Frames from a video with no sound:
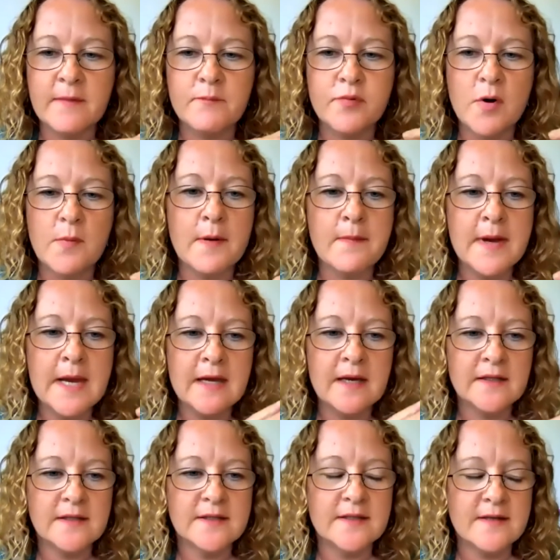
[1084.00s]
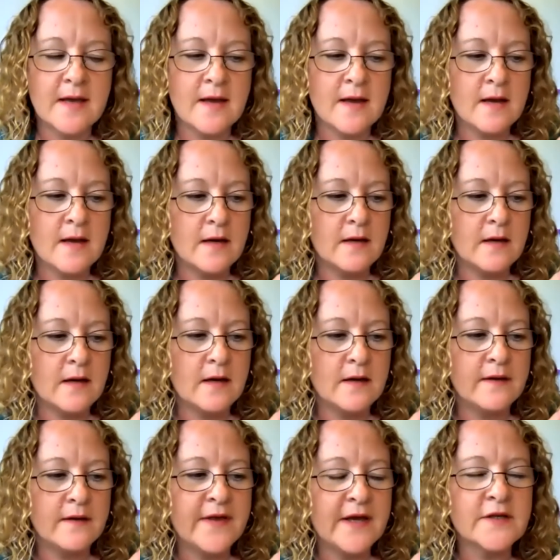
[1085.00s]
the problem is that
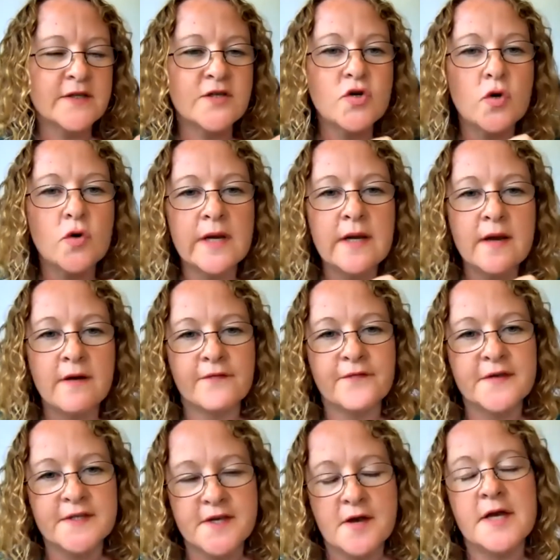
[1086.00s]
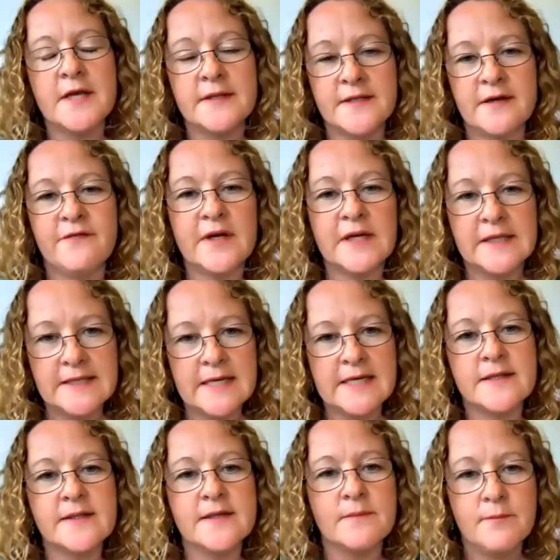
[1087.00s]
there's not enough scientific
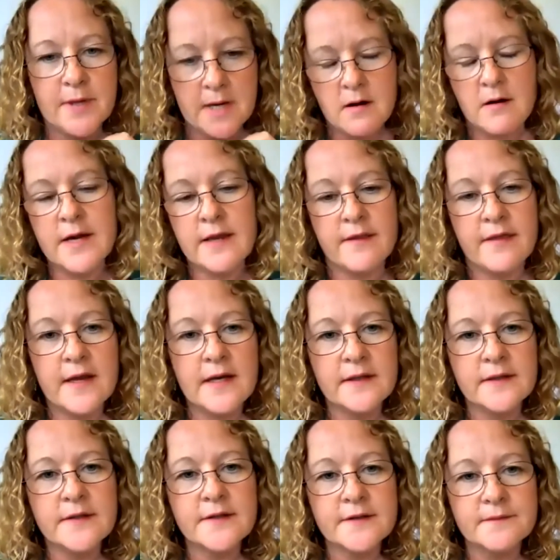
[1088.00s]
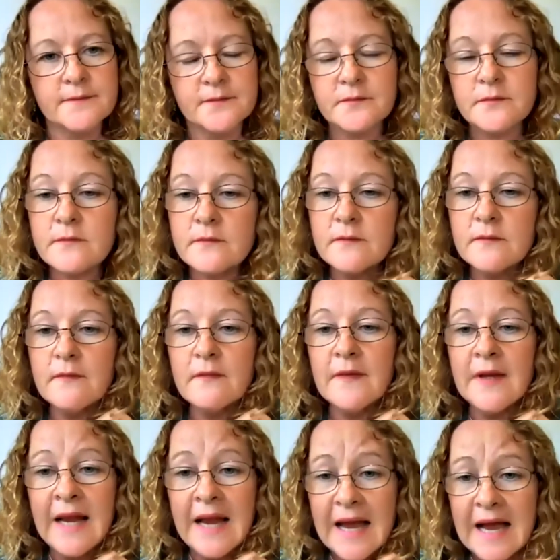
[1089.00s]
data behind things.
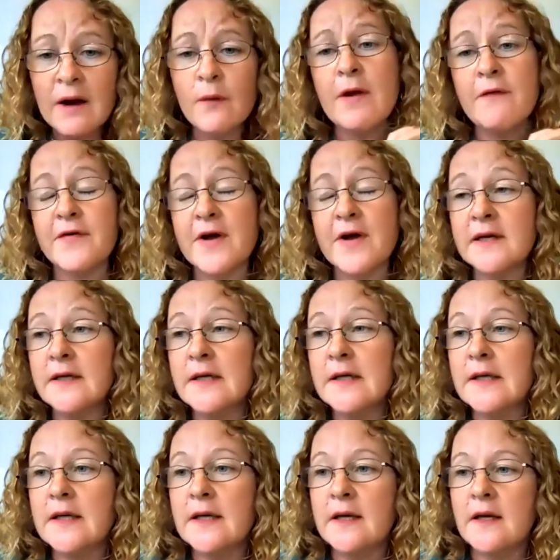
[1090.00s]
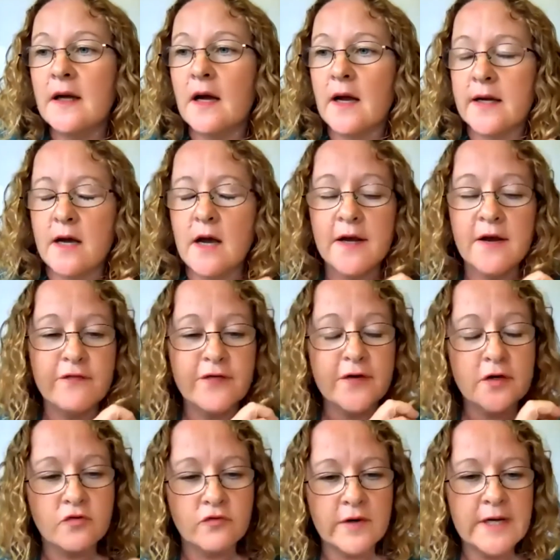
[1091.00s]
However, I kind of
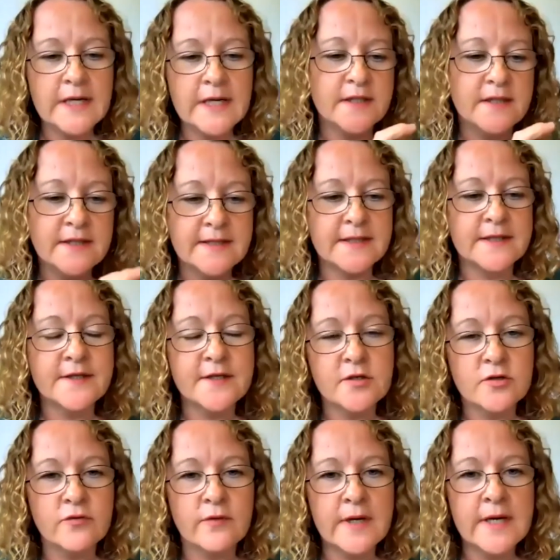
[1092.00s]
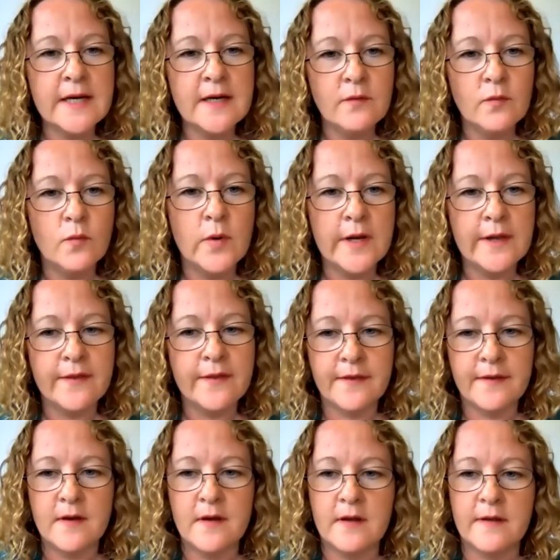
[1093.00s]
agree to disagree
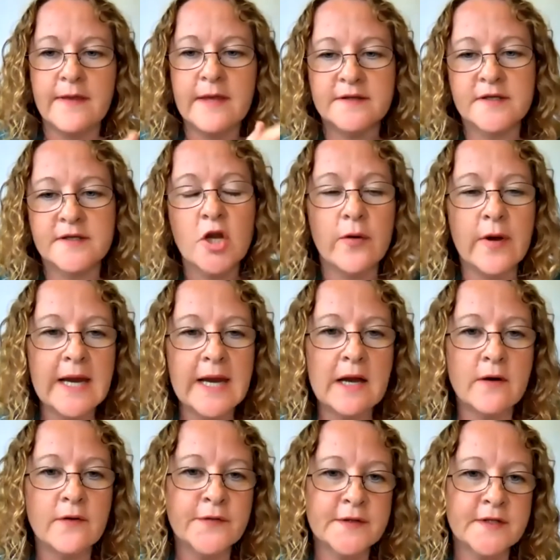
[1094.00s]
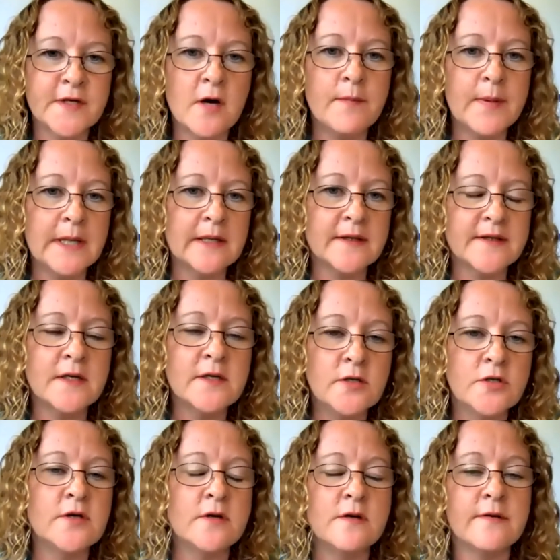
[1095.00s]
with this going out of style, because I
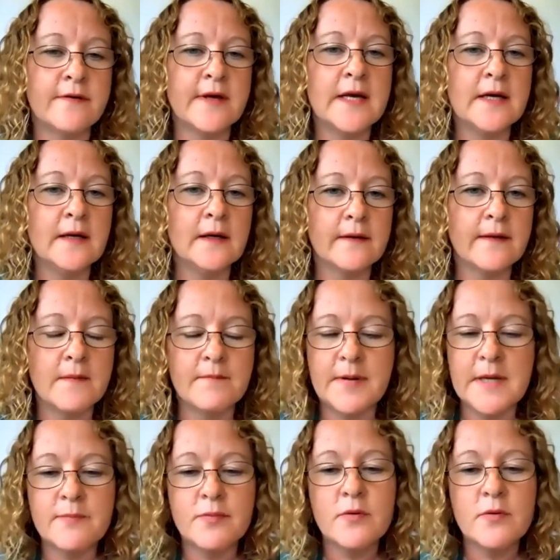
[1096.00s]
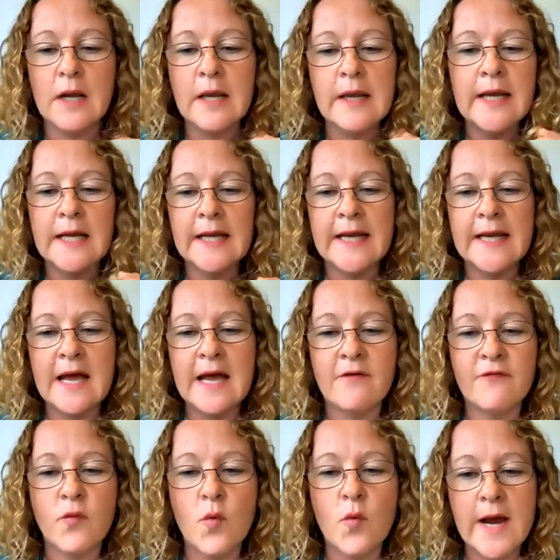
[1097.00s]
do think that people clearly
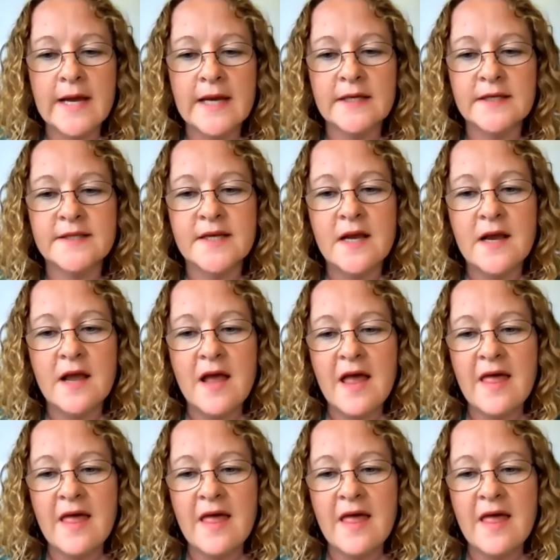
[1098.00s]
have ways